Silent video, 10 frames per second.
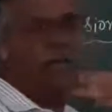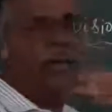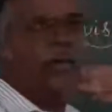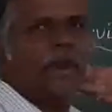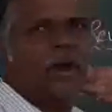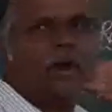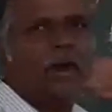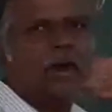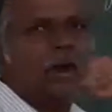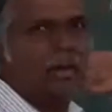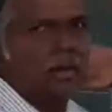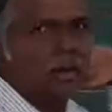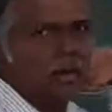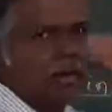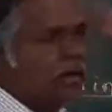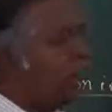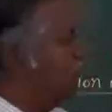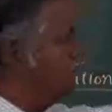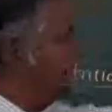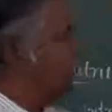from the
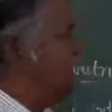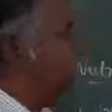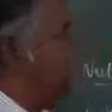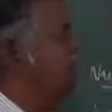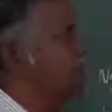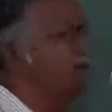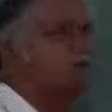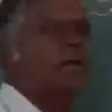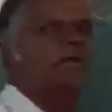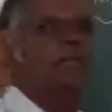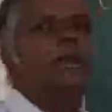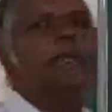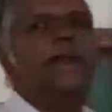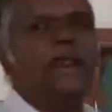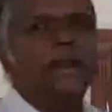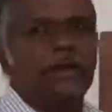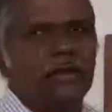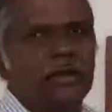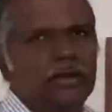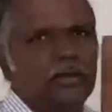cell
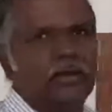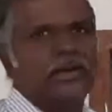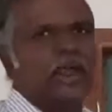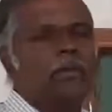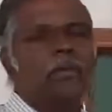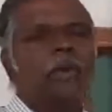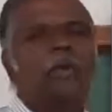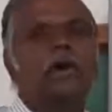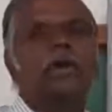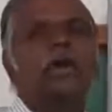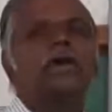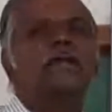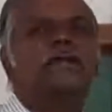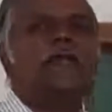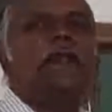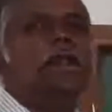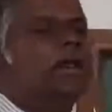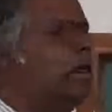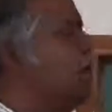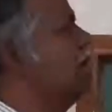membrane with the help of what?
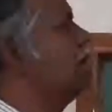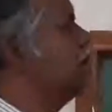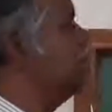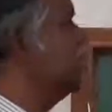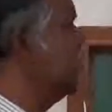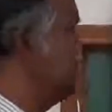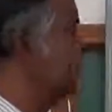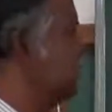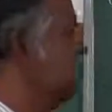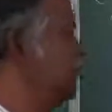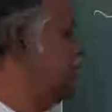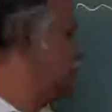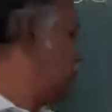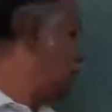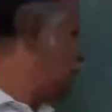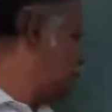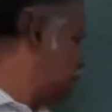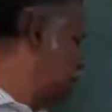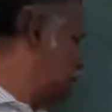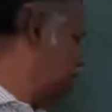Cell membrane. This is
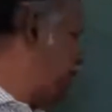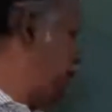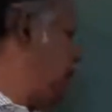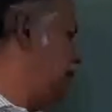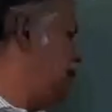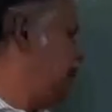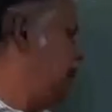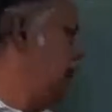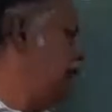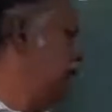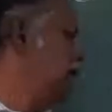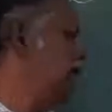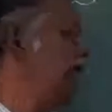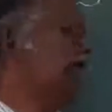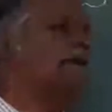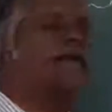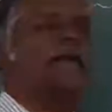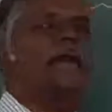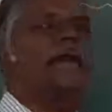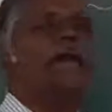about feeding and
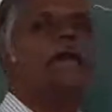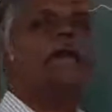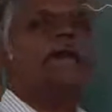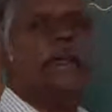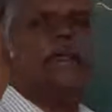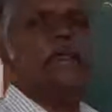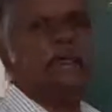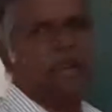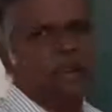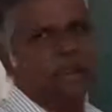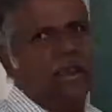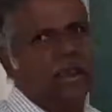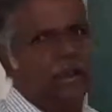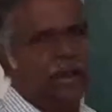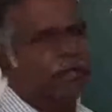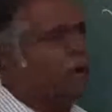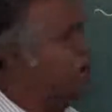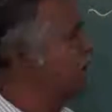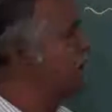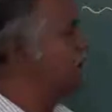digestion in
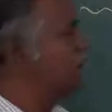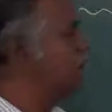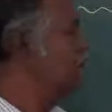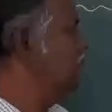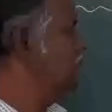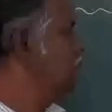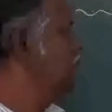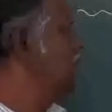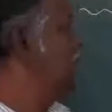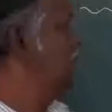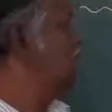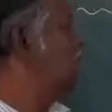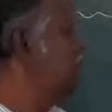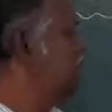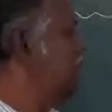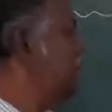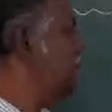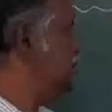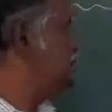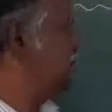amoeba. So, I will
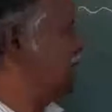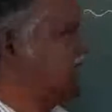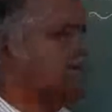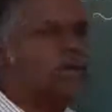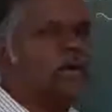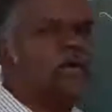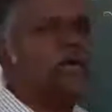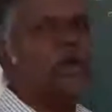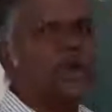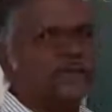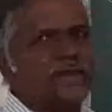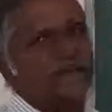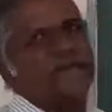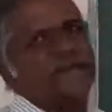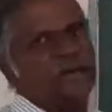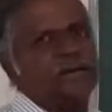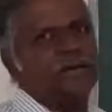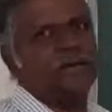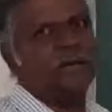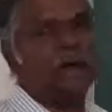revise first two lessons,
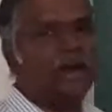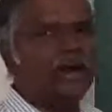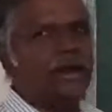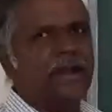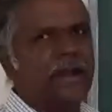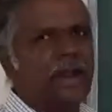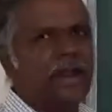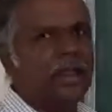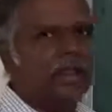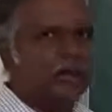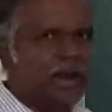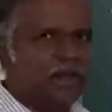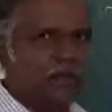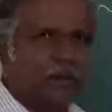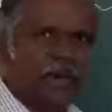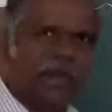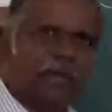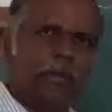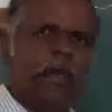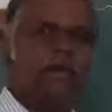not in detail. Very
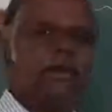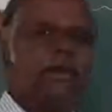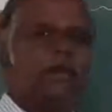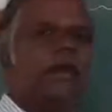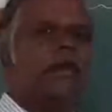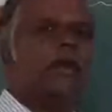important point I will